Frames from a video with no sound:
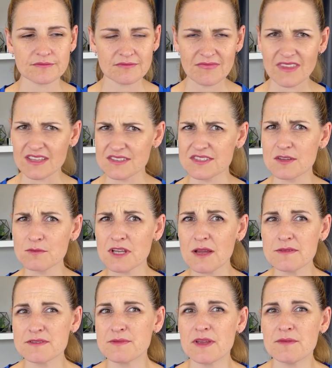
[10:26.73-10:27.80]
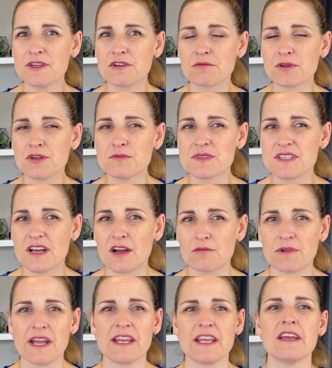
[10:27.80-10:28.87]
and sometimes maybe your room's not
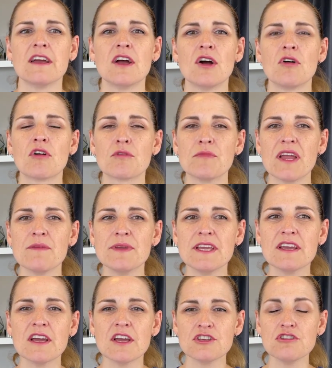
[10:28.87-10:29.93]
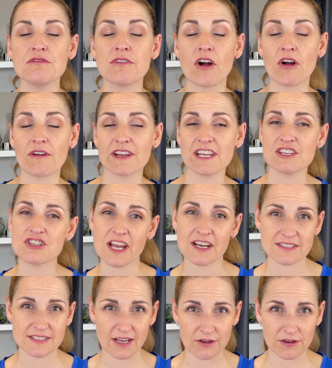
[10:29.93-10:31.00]
ready, or maybe you've already
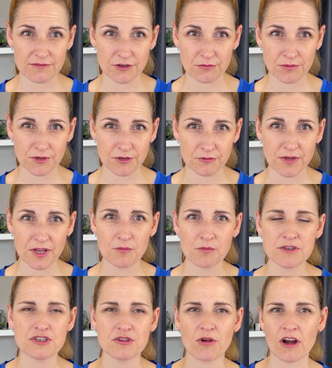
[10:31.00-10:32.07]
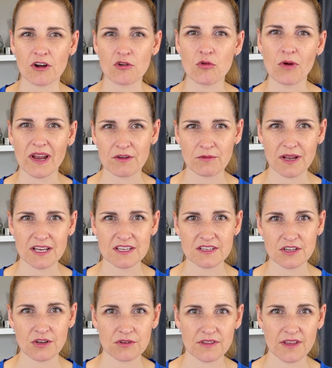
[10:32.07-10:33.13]
checked out of your room, but you aren't quite ready to
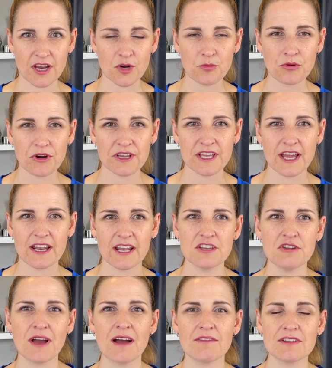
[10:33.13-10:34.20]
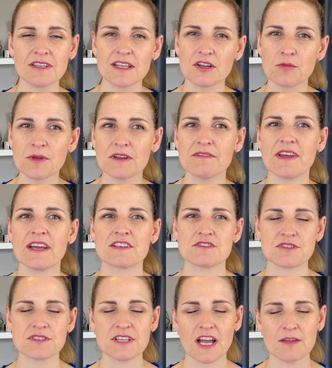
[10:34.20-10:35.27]
go to the airport yet, and you have a little bit of
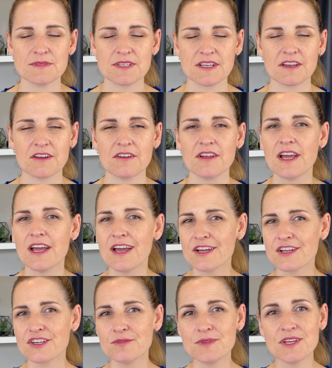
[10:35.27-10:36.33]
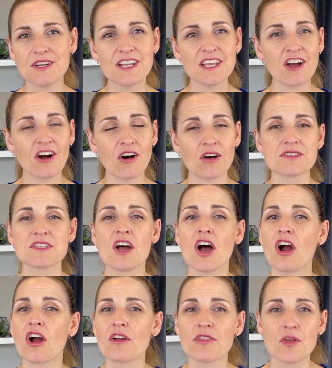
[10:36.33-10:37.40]
extra time to kill. Community halls
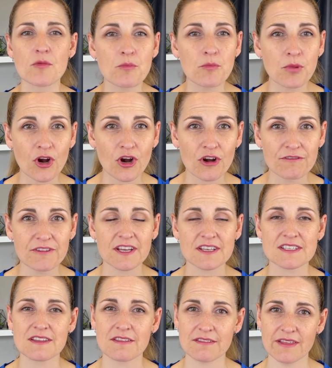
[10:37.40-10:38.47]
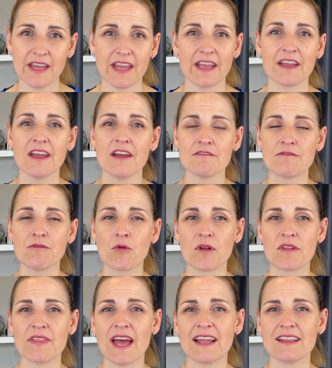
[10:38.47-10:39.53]
are the perfect thing for
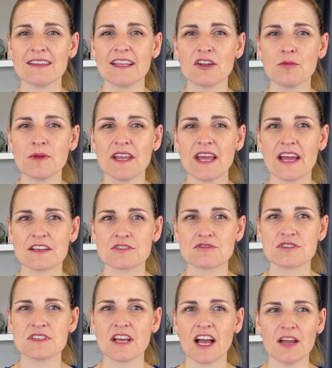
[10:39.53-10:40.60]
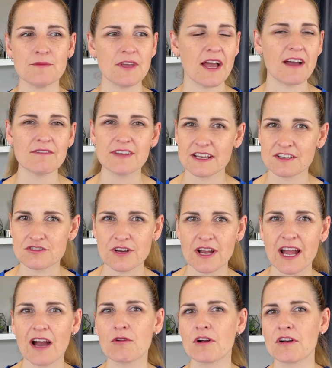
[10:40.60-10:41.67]
that little bit of extra time. You have an extra
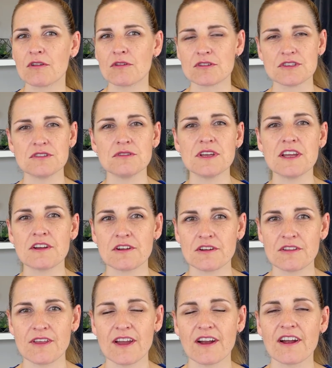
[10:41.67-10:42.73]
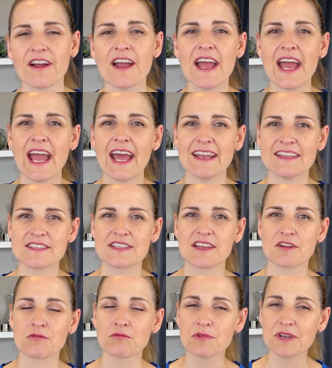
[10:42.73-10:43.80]
hour or two here or there, and it's going
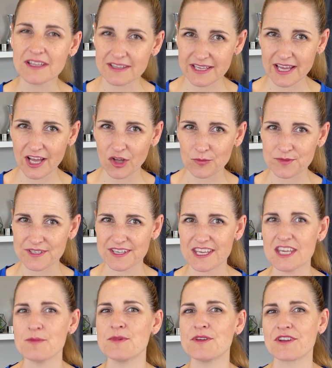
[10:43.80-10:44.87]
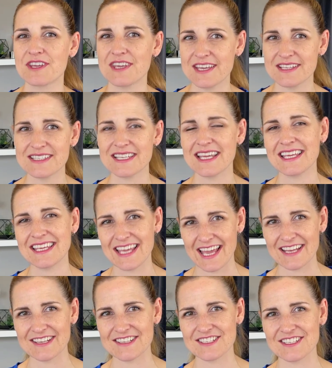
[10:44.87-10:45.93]
to really help to keep your kids
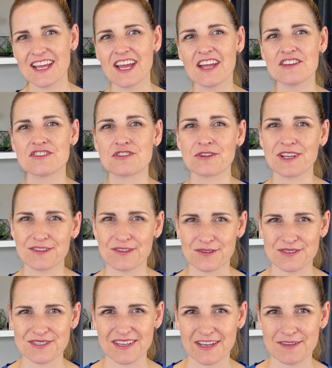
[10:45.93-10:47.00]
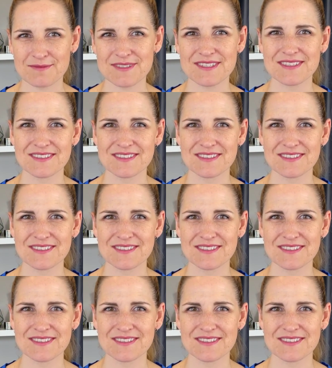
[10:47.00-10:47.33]
engaged during those times.